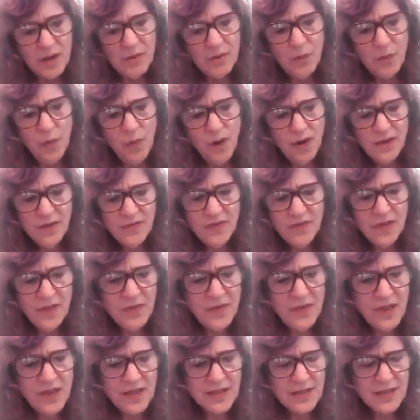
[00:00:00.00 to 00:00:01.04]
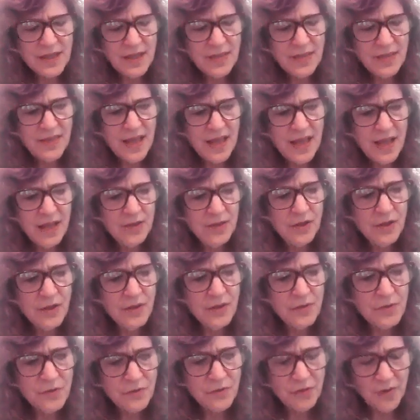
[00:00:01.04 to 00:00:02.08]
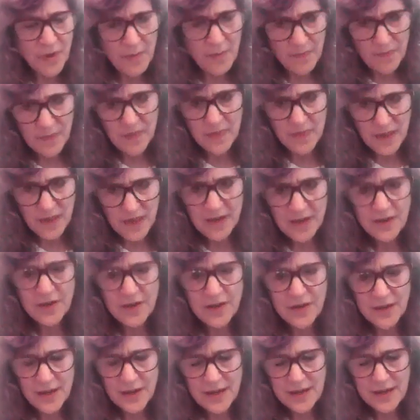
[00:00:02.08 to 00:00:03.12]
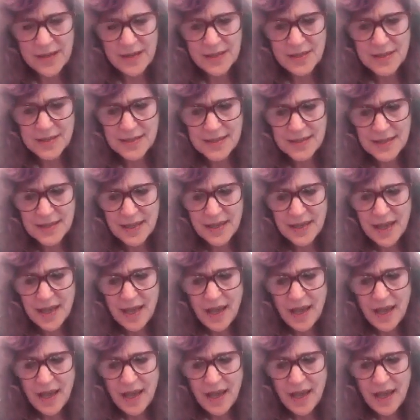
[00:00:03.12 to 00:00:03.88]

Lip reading: one of the things that they learned from there is,